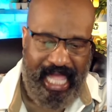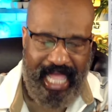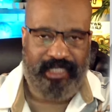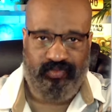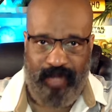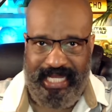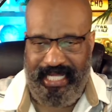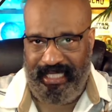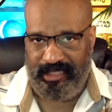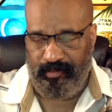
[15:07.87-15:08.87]
as right
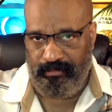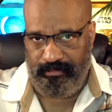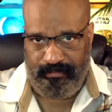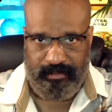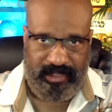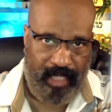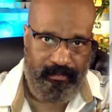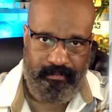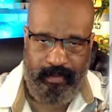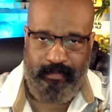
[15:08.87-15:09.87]
as
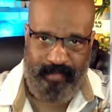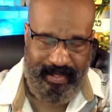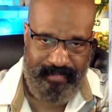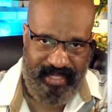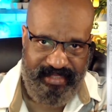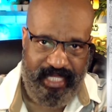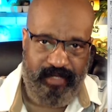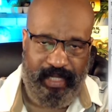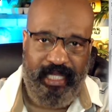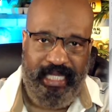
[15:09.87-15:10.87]
some may think,
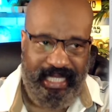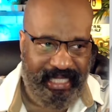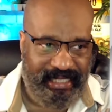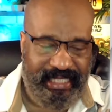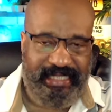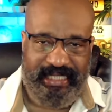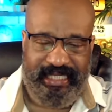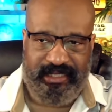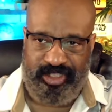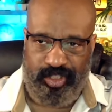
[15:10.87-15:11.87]
but at least
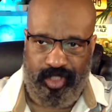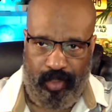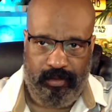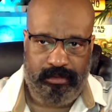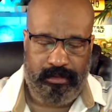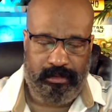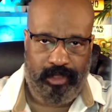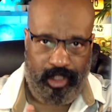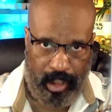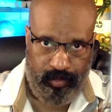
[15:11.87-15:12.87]
it's, you know,
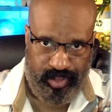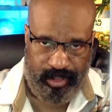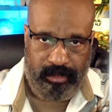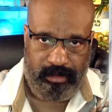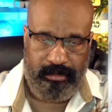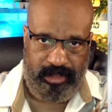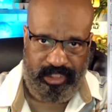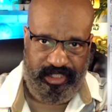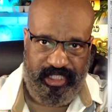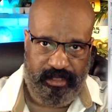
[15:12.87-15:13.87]
closer to
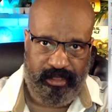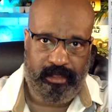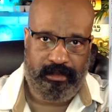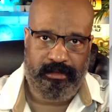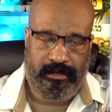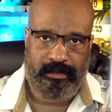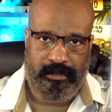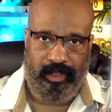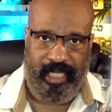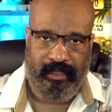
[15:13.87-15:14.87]
the center.
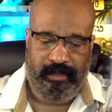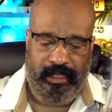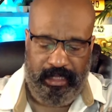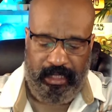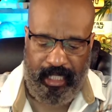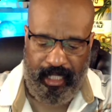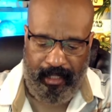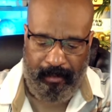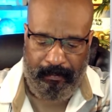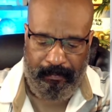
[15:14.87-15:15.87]
Okay.
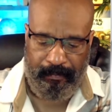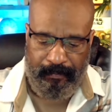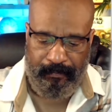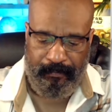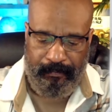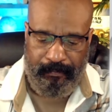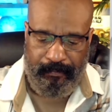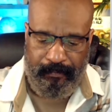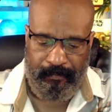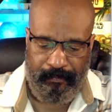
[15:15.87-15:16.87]

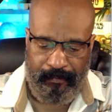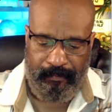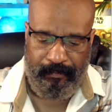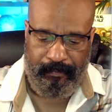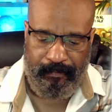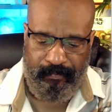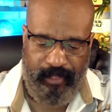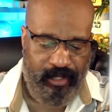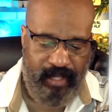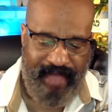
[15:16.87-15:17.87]

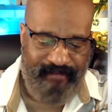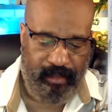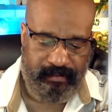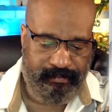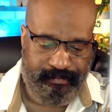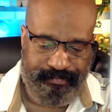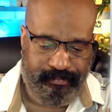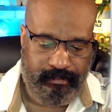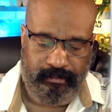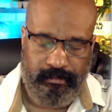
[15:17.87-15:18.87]
There you have it.
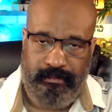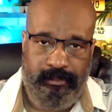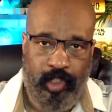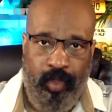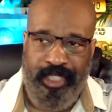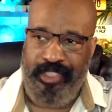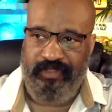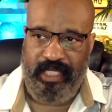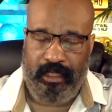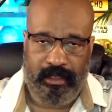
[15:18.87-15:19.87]
What do you
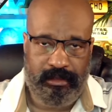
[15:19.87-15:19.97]
think?